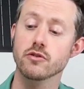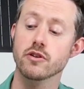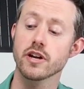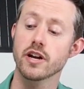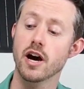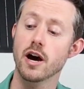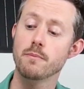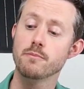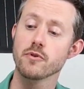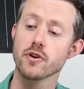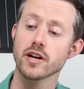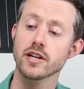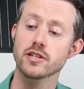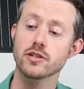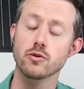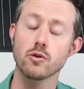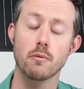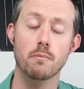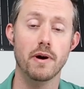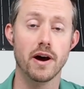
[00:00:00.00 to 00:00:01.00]
you can
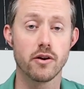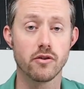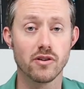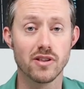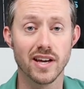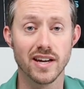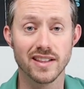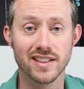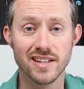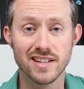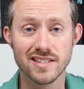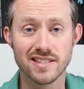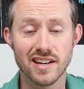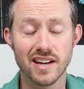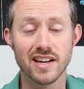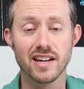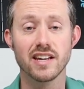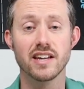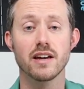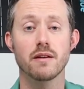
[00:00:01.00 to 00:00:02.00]
upgrade to a battery like this
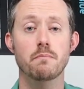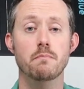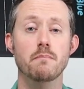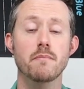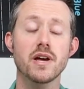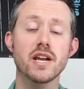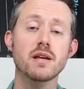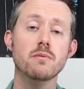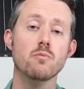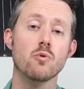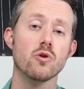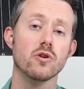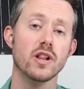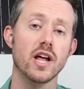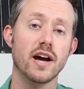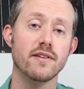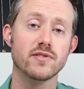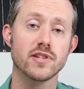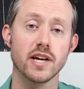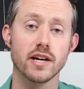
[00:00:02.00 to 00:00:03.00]
and get many more
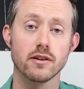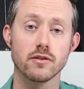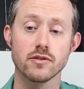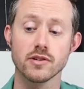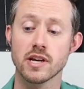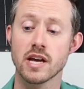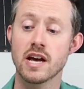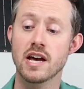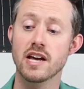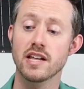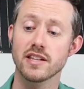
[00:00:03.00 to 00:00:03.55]
life cycles.